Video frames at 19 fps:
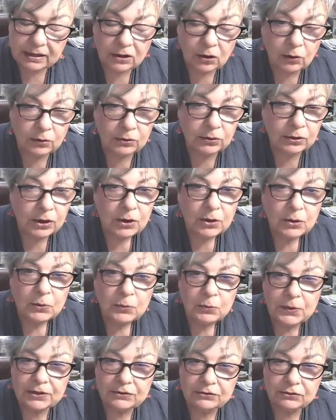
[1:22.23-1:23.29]
on
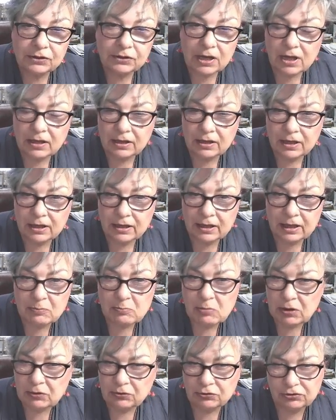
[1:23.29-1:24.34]
which colour
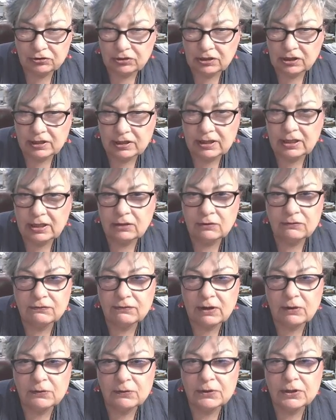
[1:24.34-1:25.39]
emotionally you
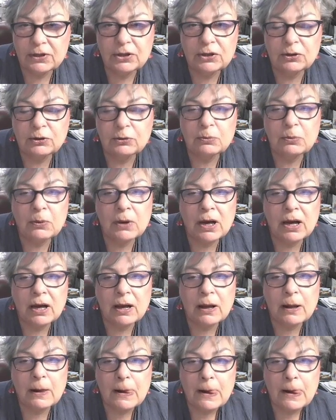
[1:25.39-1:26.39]
felt that you were